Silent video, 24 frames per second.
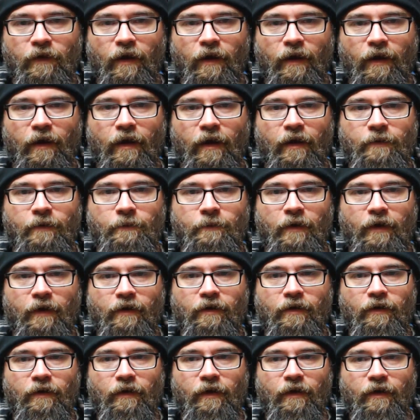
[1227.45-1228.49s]
that I had in my
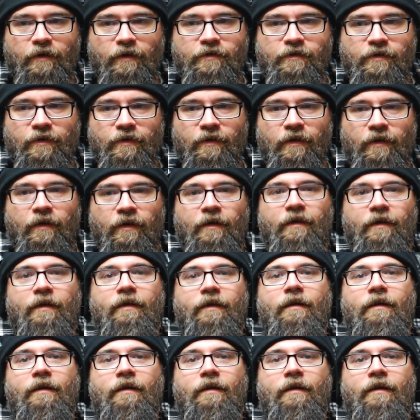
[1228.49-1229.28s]
collection,